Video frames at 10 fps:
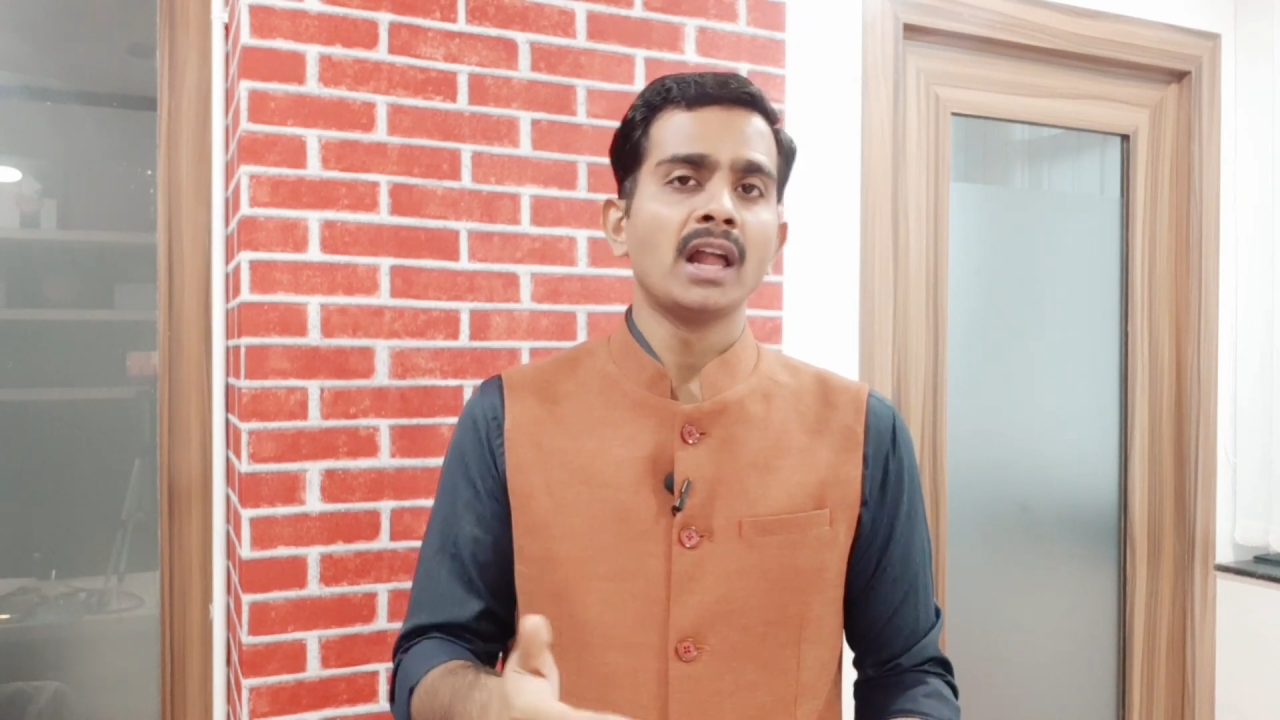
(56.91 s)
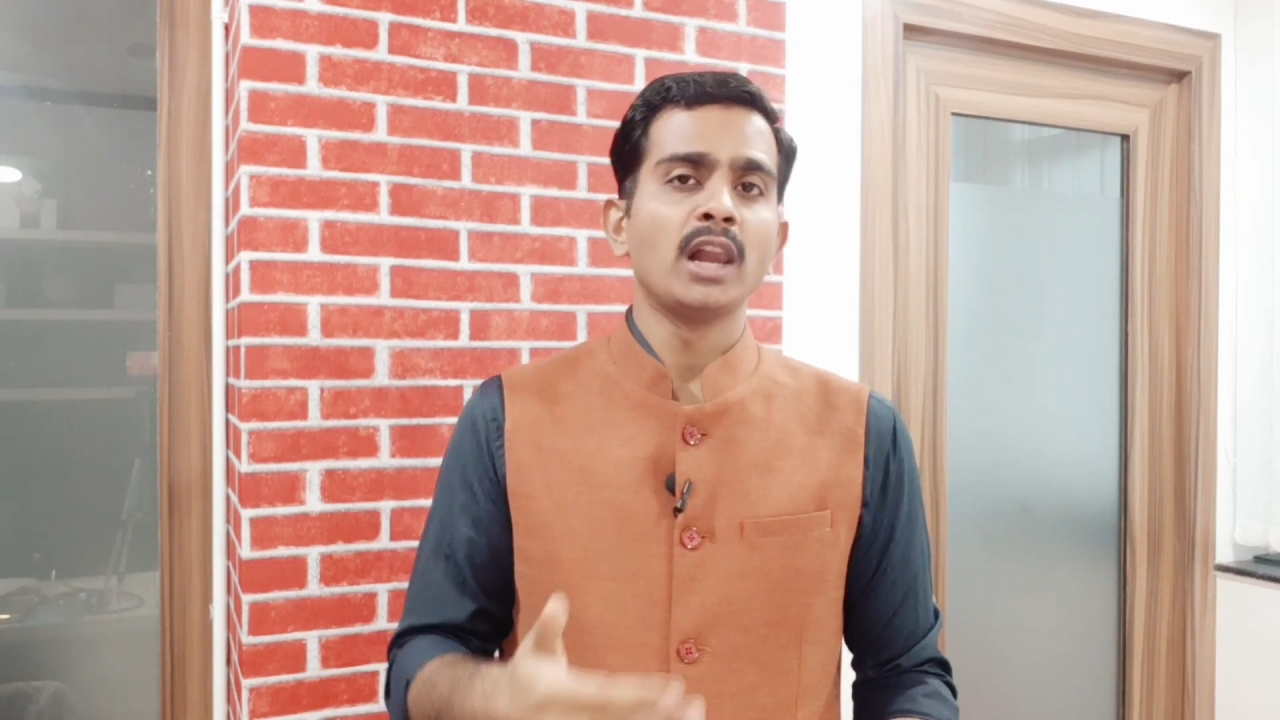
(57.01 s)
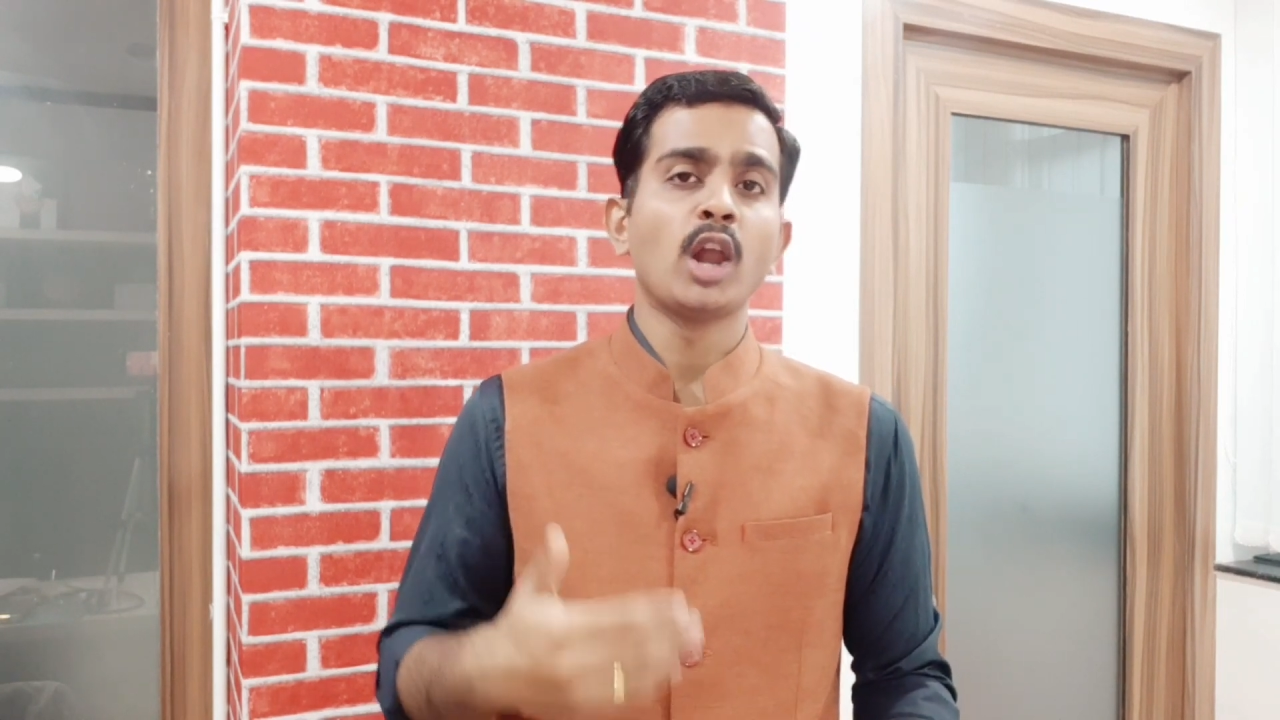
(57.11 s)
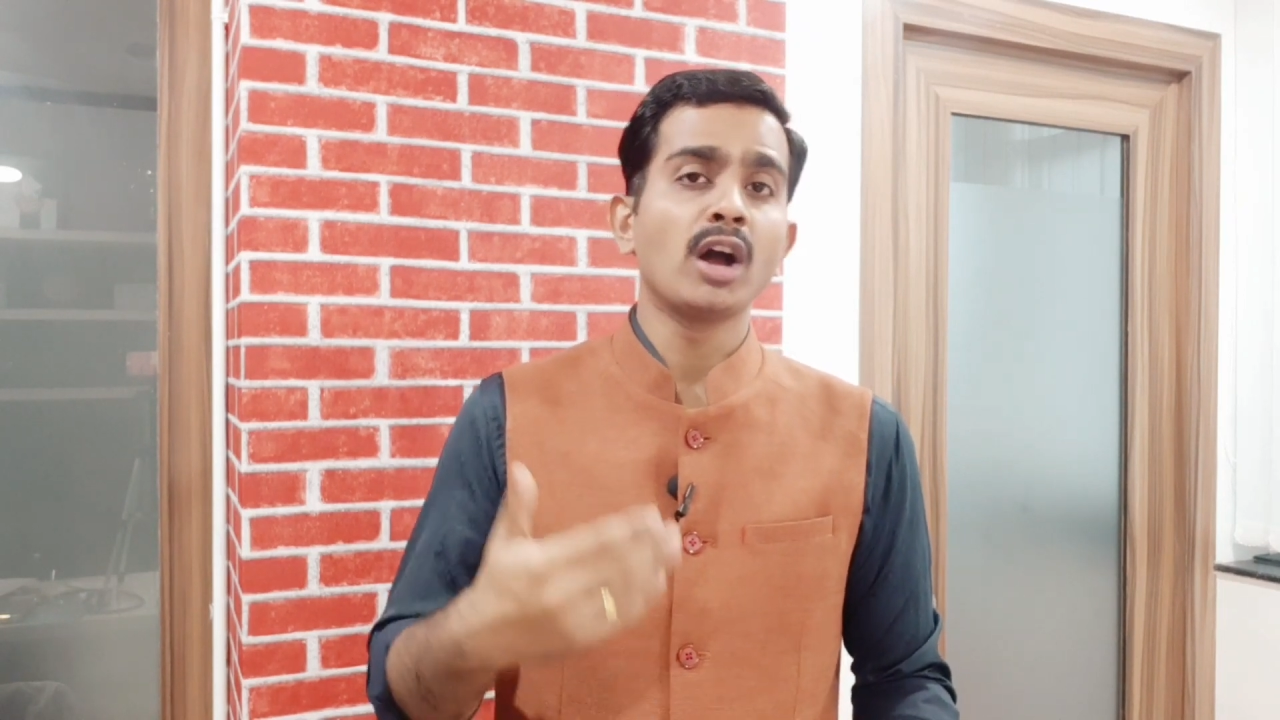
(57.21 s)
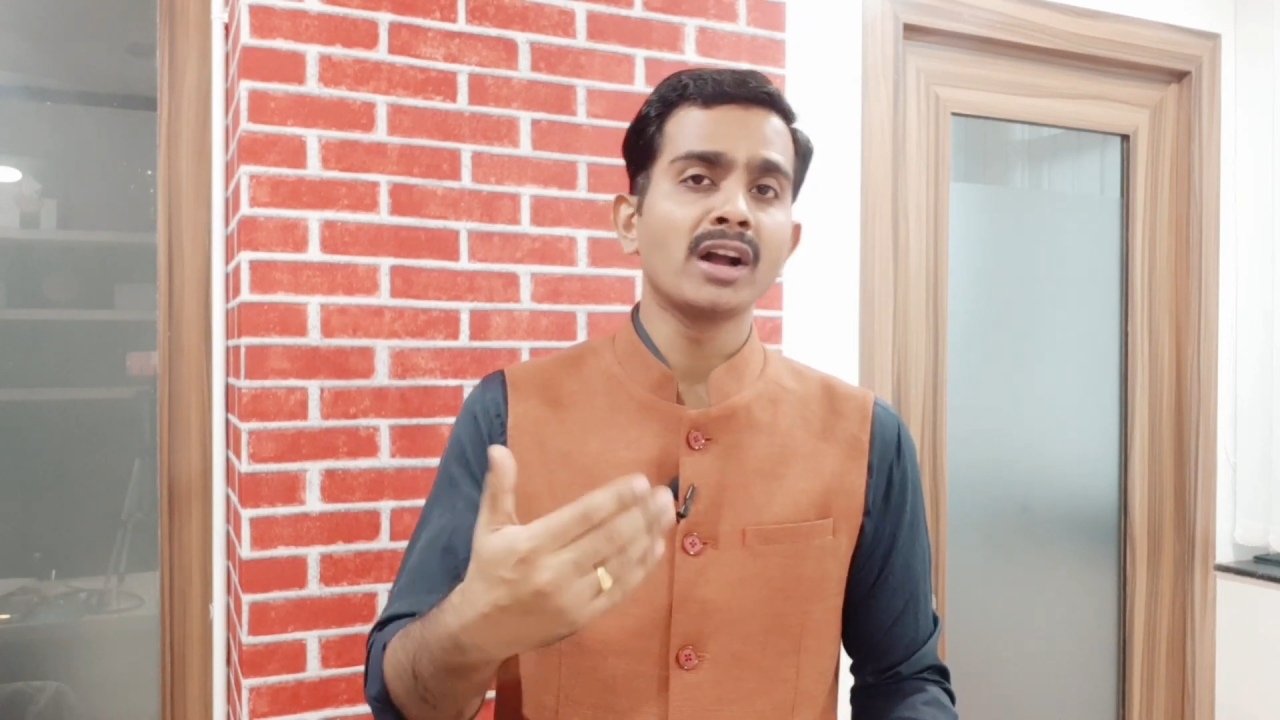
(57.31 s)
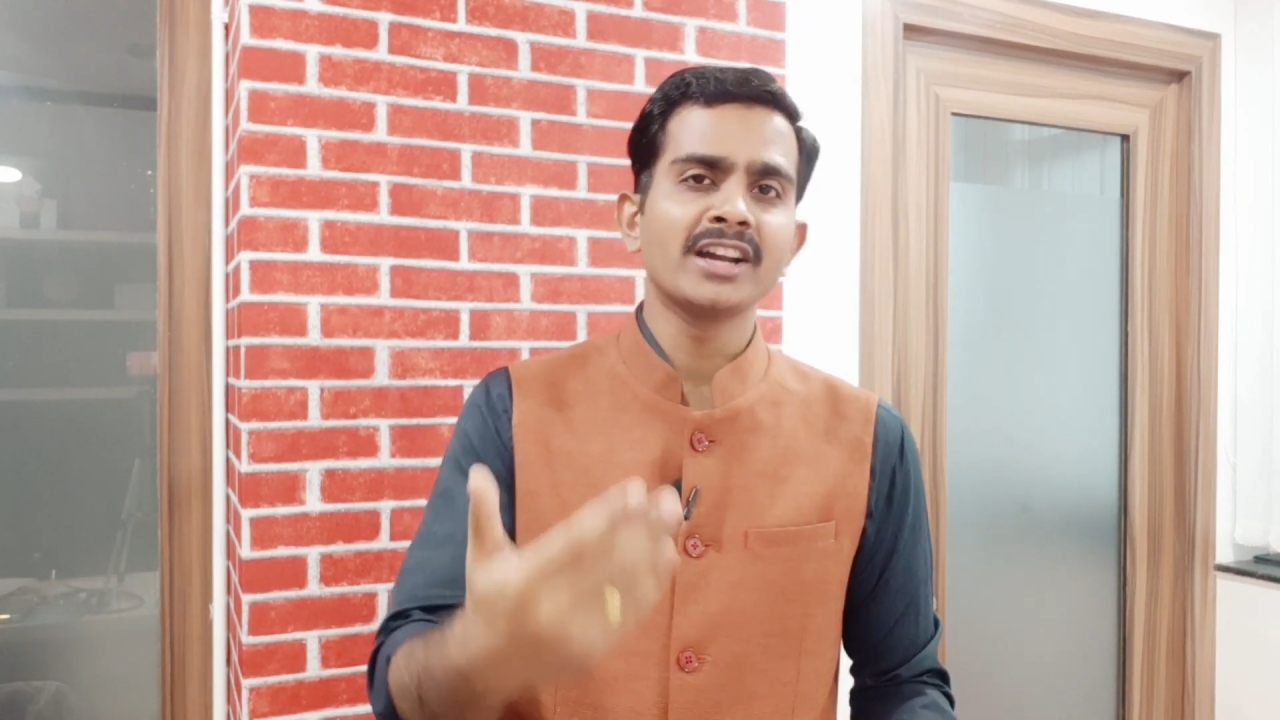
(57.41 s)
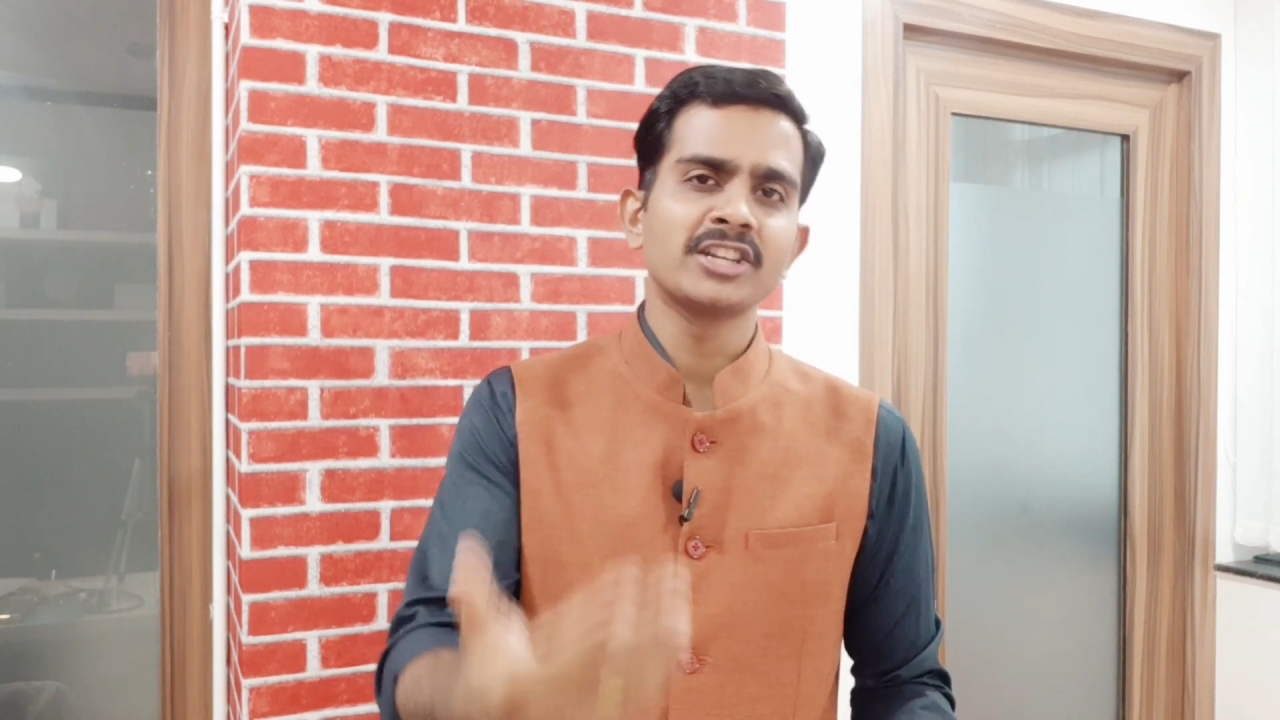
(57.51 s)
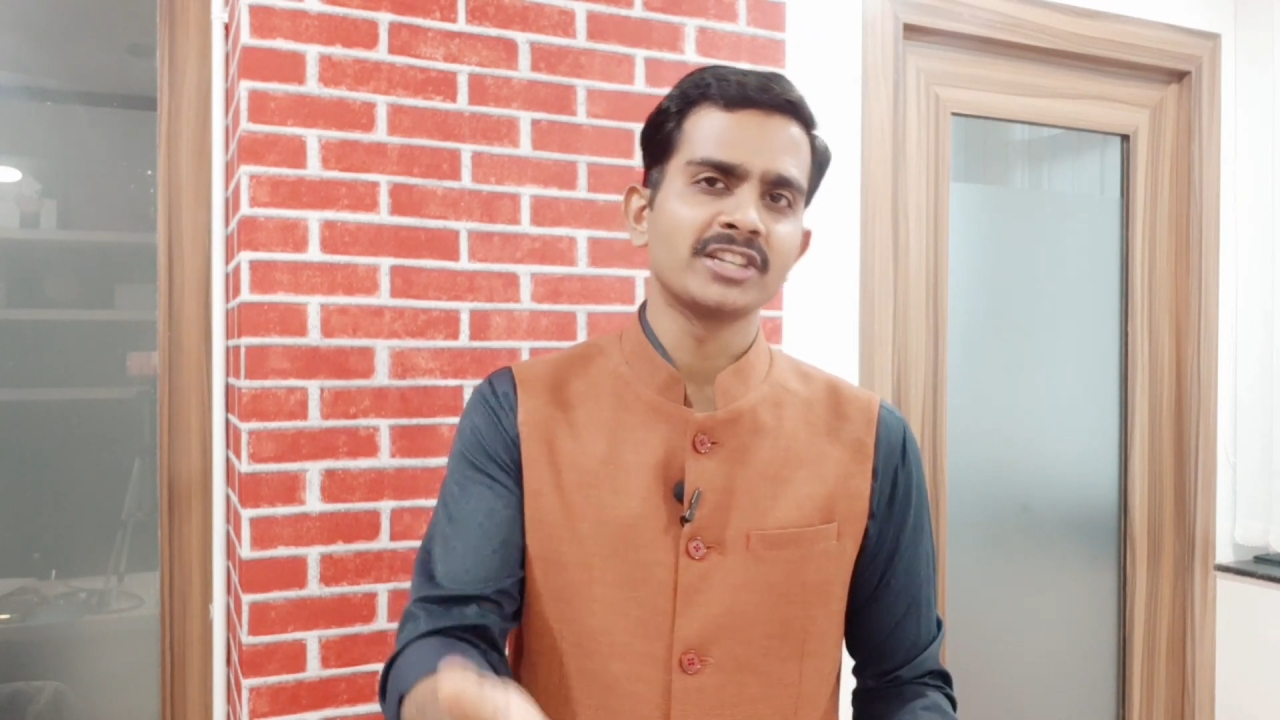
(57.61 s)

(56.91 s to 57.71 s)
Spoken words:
longer